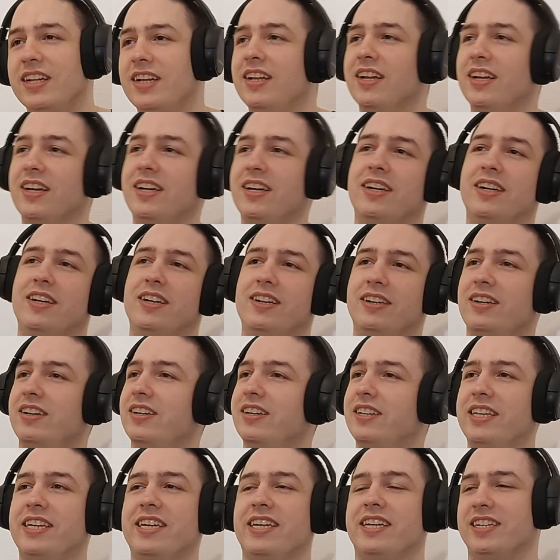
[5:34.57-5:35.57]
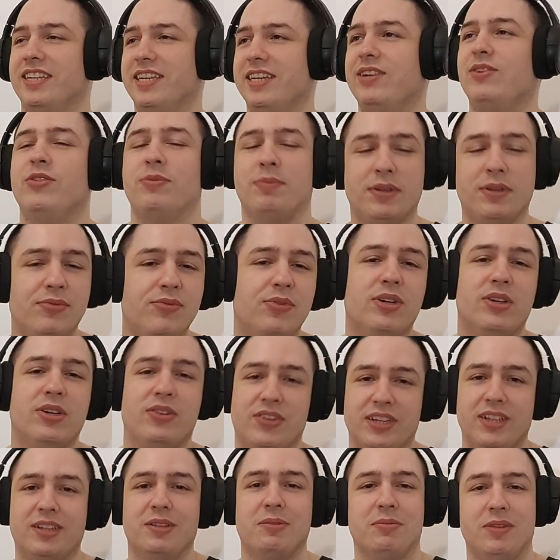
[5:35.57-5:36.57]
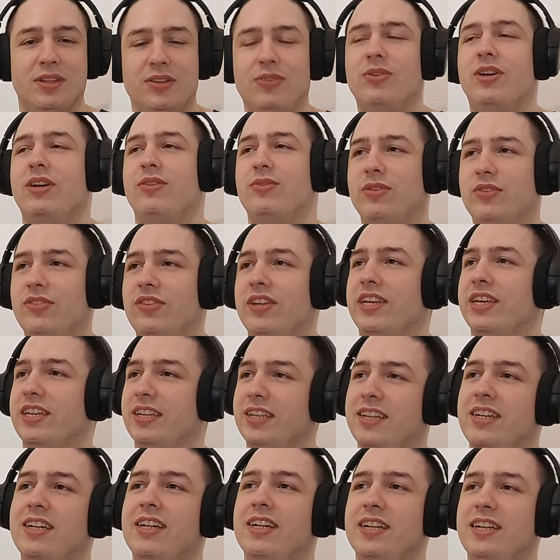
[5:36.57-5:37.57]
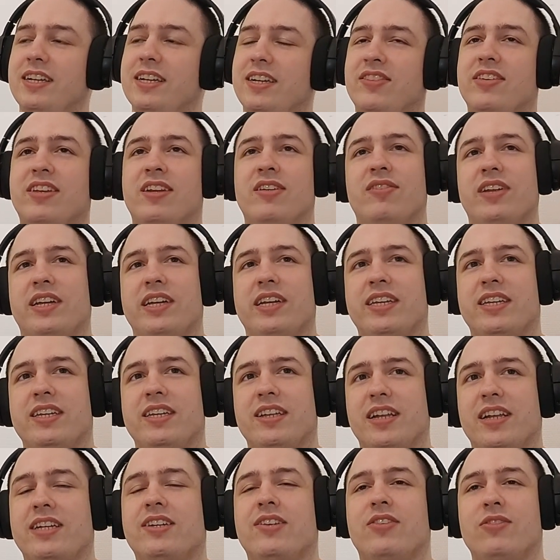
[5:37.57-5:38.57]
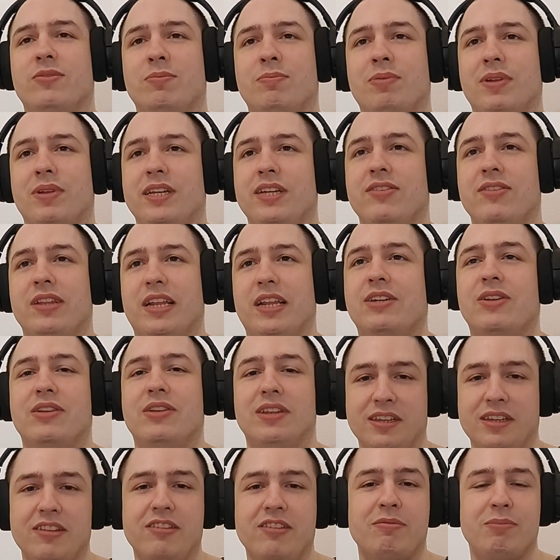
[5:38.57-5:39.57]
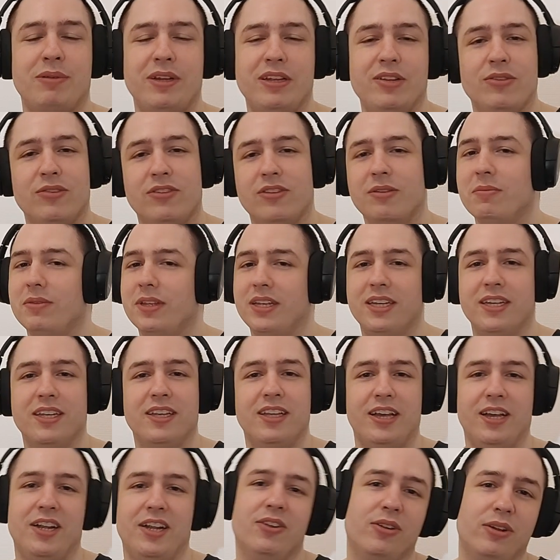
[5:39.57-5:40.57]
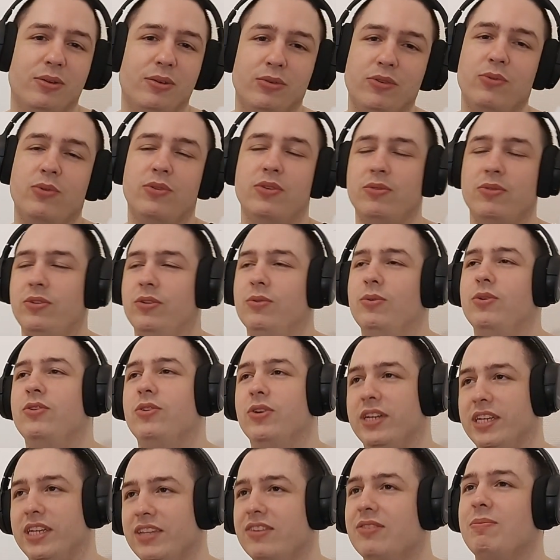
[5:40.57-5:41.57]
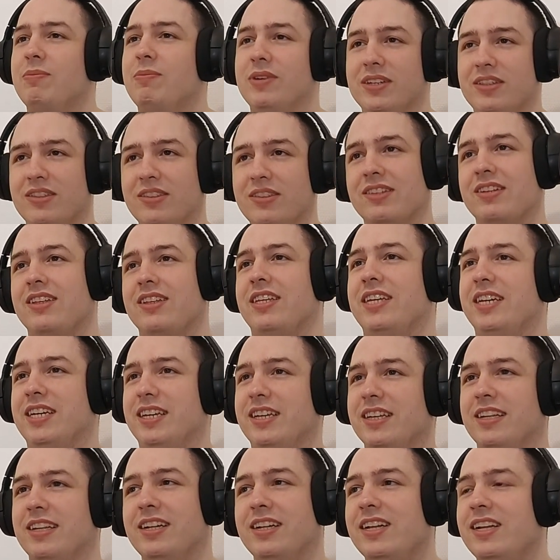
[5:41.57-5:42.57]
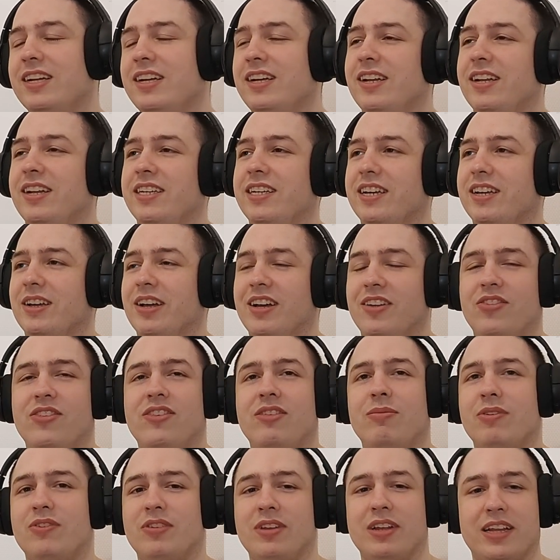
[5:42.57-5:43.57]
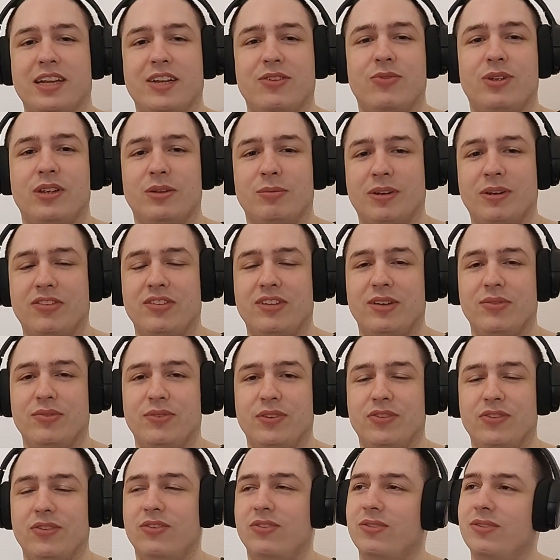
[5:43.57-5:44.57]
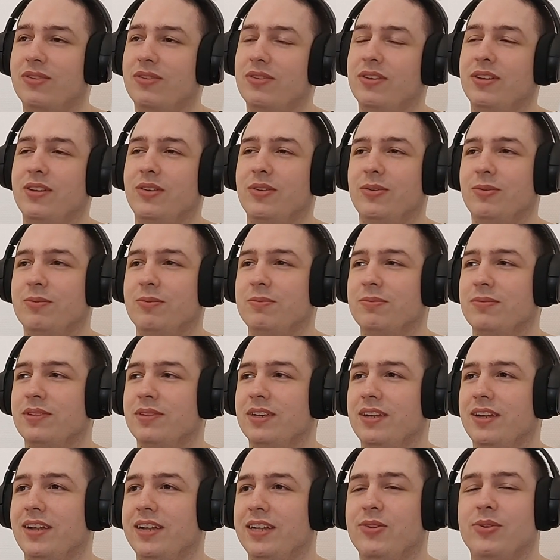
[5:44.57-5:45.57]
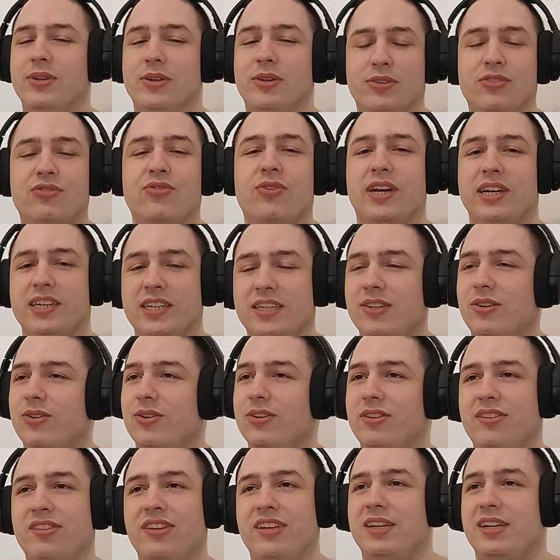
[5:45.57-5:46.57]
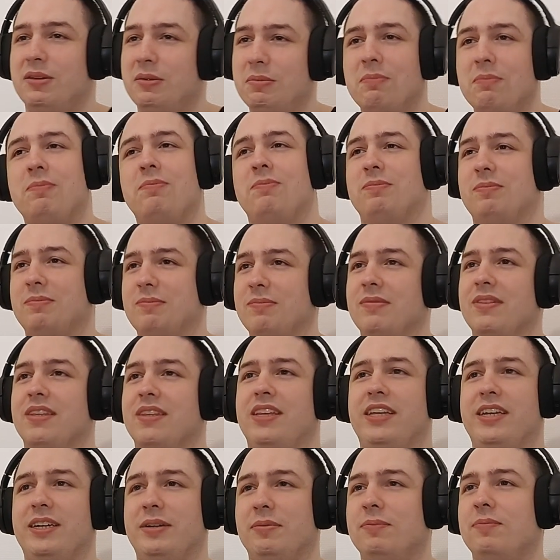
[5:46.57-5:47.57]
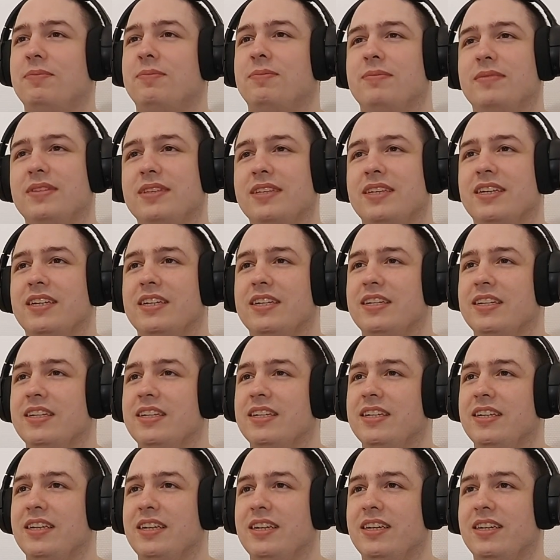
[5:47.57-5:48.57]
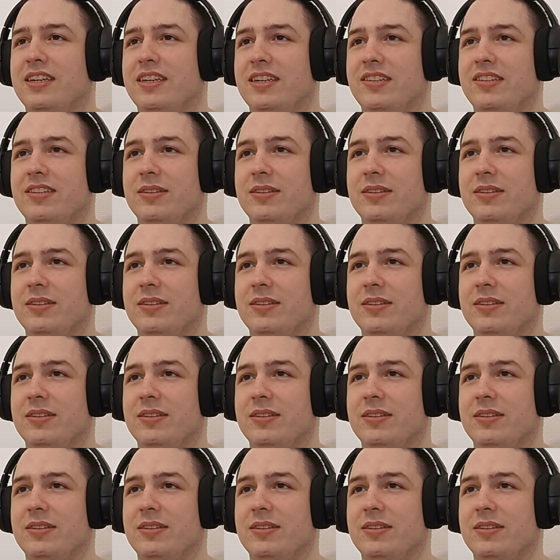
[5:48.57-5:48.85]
Yeah, it looks painful as hell. That's what I have to say. It's kind of like a split, like a knee split or something. I don't know what you would call it, but yeah, like I just imagine like doing it myself and just, you know, like you have a crack or a tear. Yeah. All right.